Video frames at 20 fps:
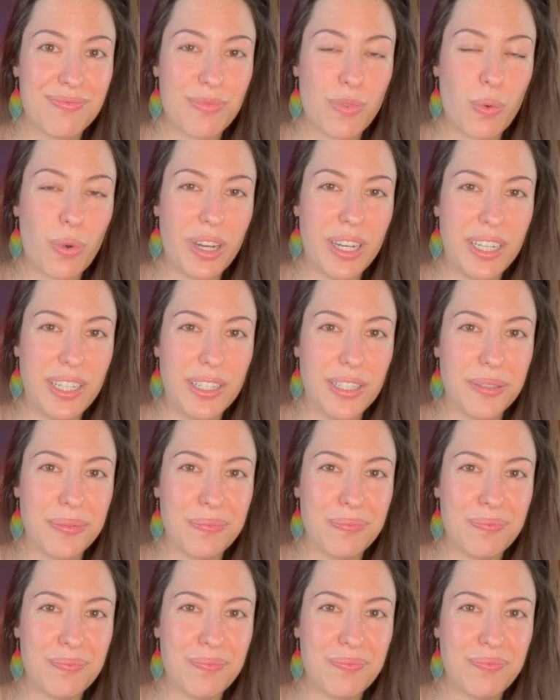Right here,
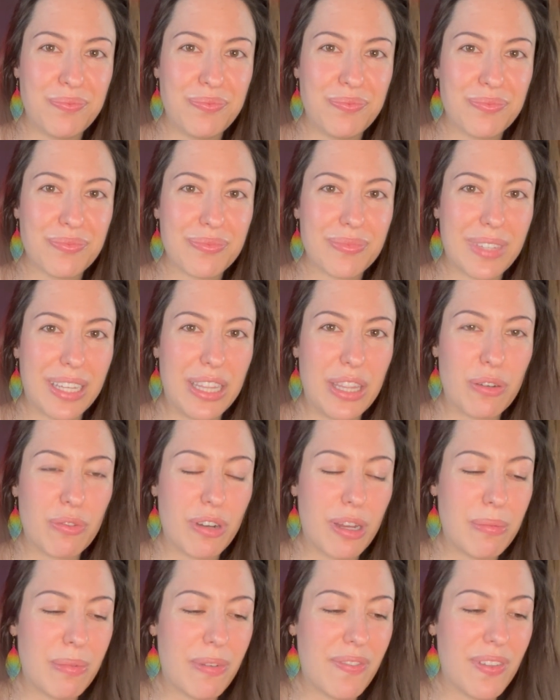in the
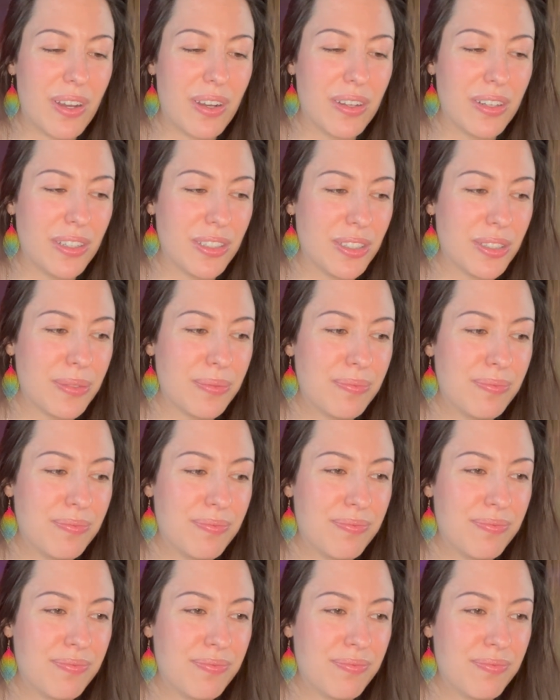realm of the heart.
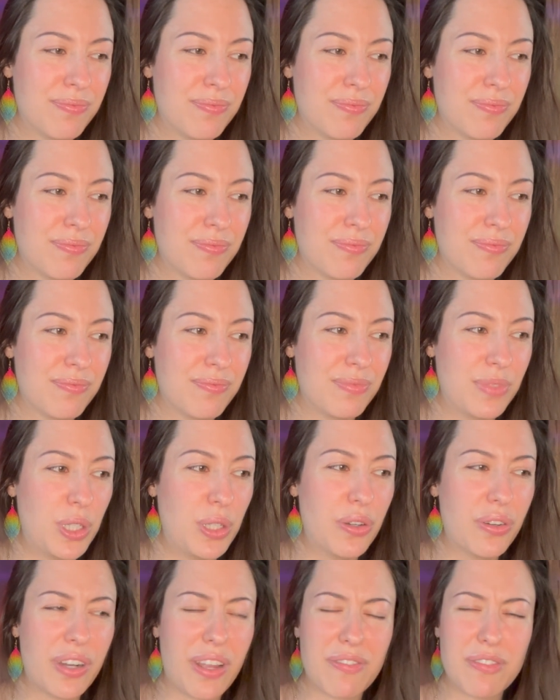You
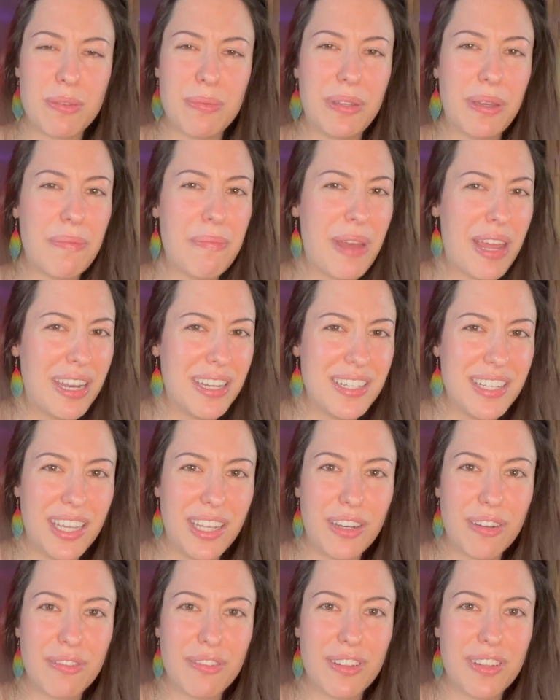don't have to be a
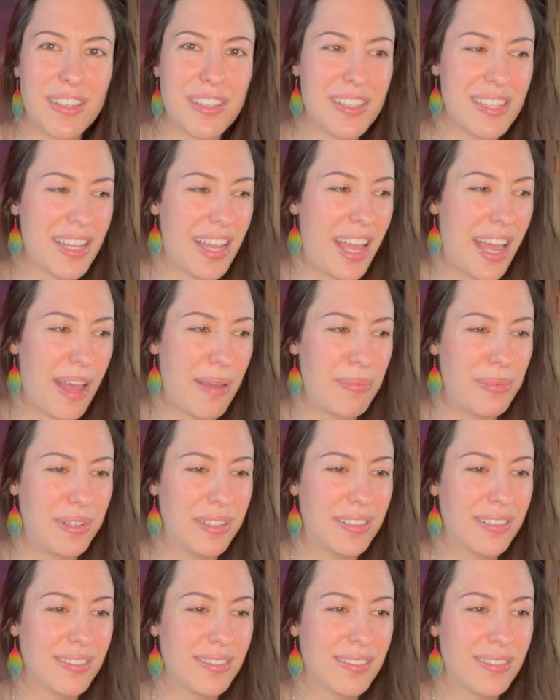meditator for this to
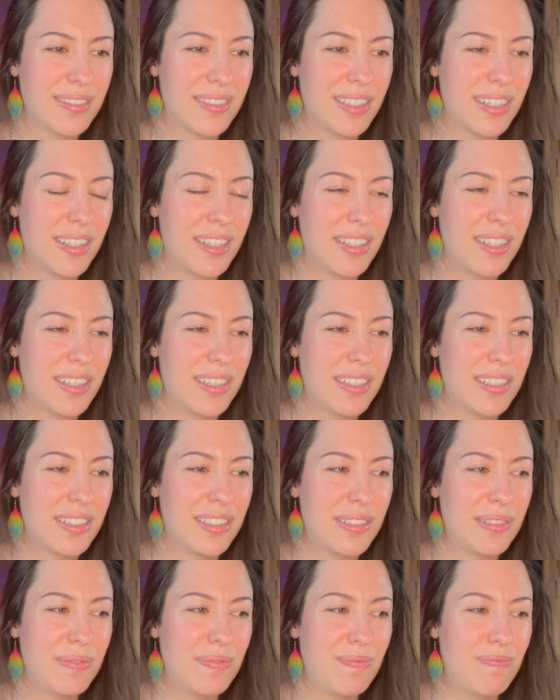happen.
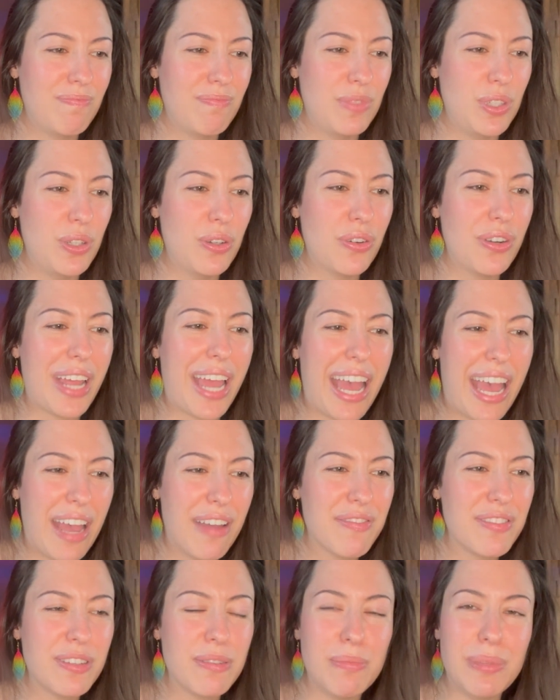You don't
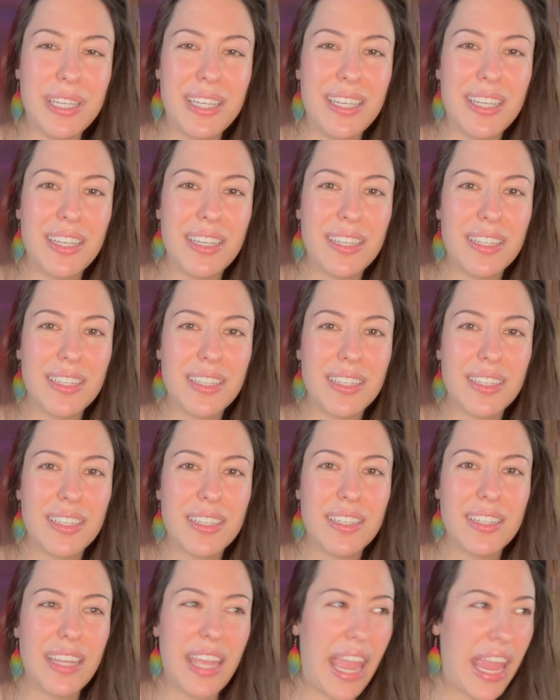have to be
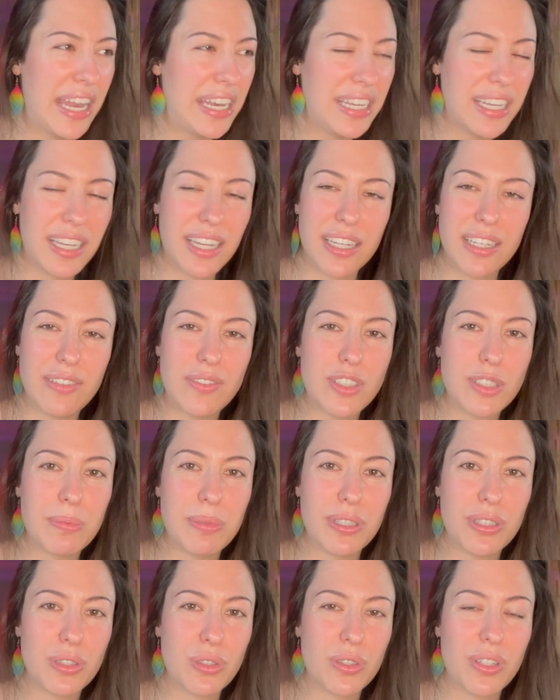any kind of
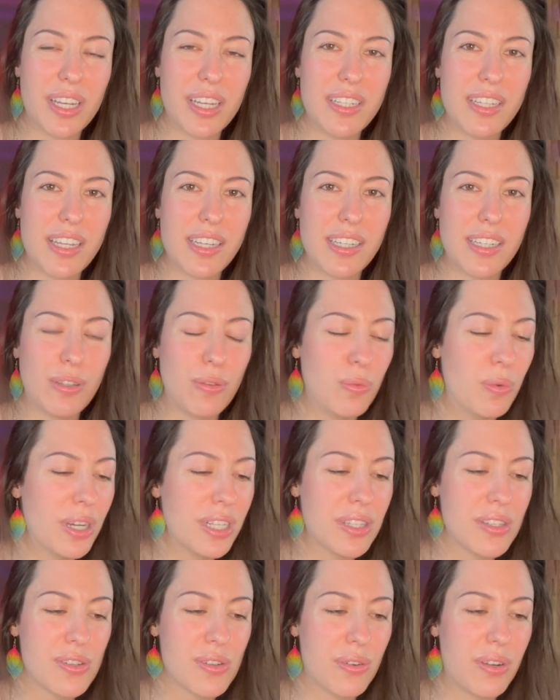spiritual identity
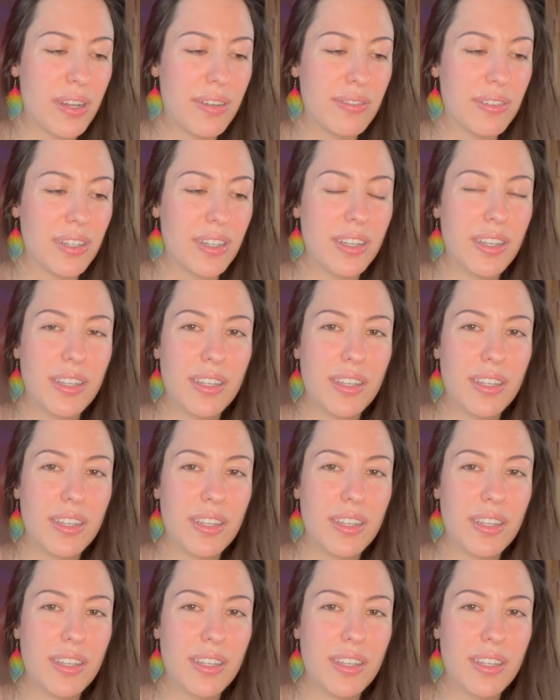whatsoever.